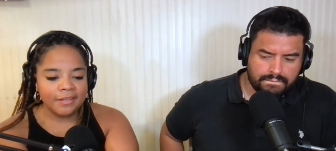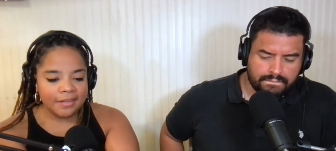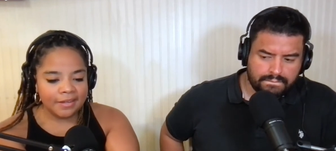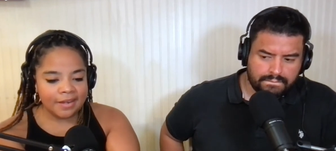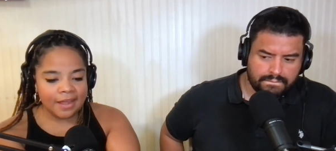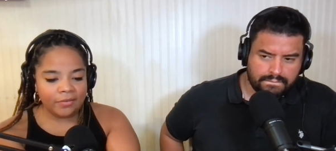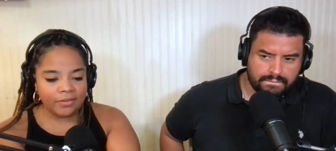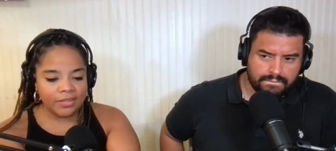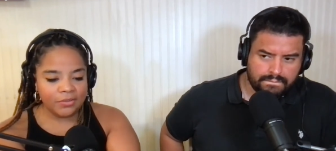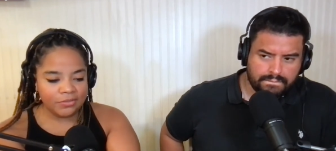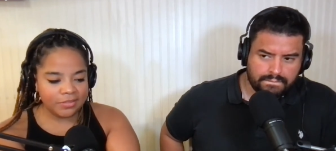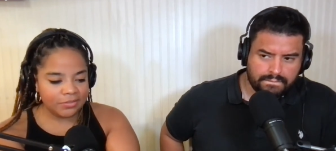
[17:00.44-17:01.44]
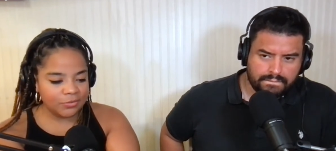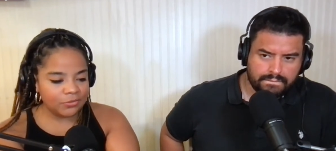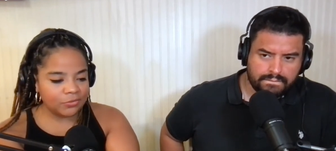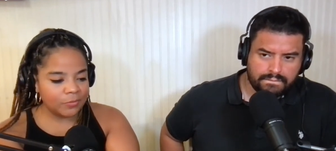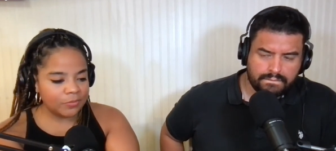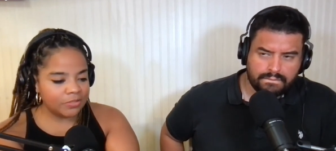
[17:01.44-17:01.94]
Speaker 1: now he uses those
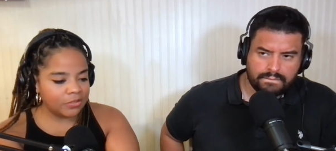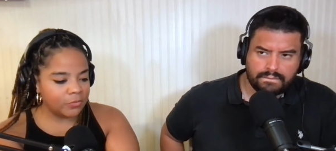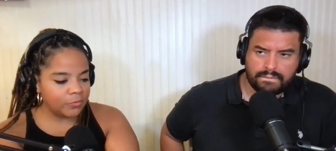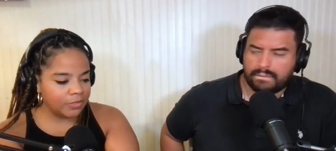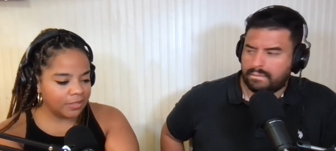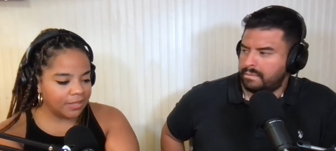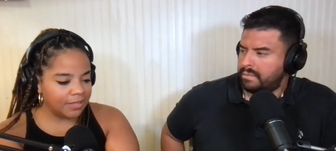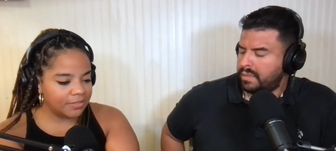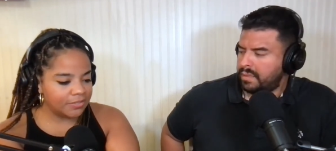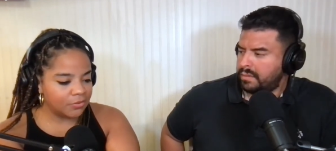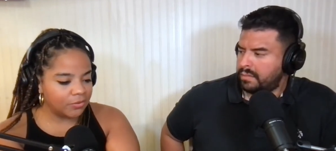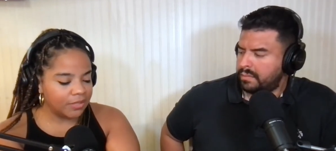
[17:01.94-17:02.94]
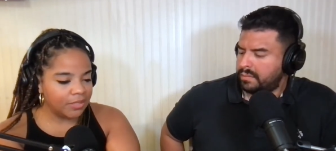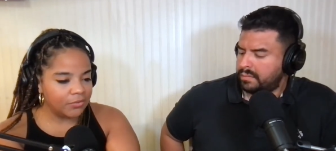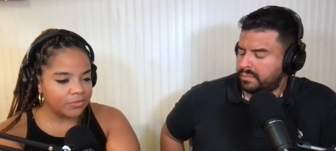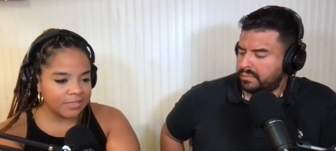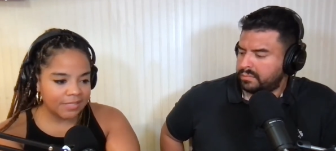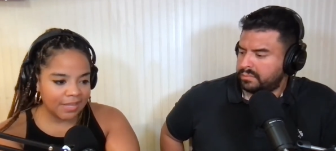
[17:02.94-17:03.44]
scripts to communicate. So he'll
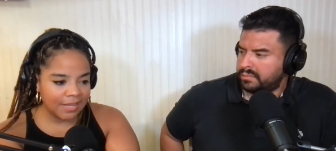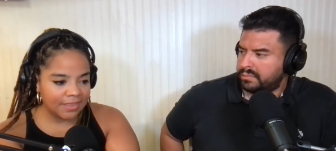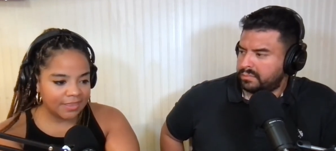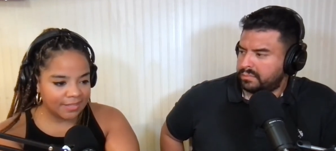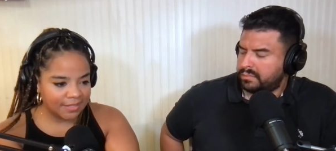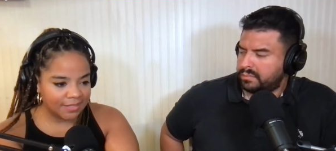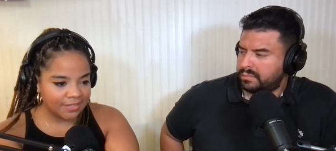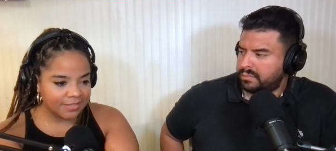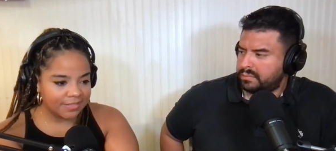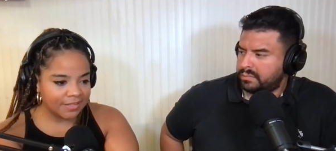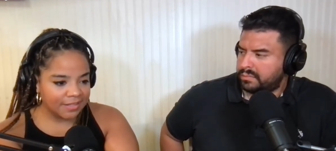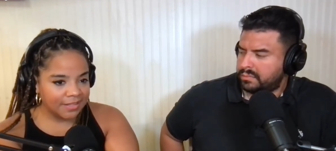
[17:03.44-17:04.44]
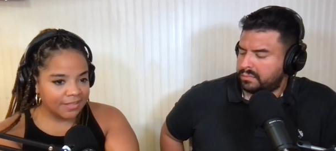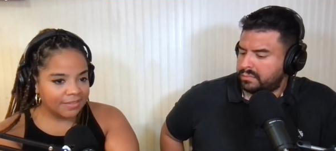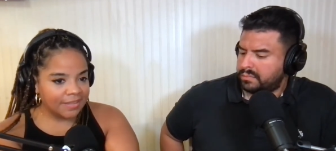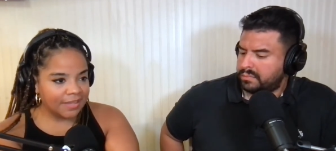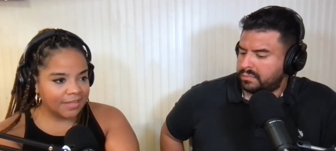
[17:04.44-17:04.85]
say things that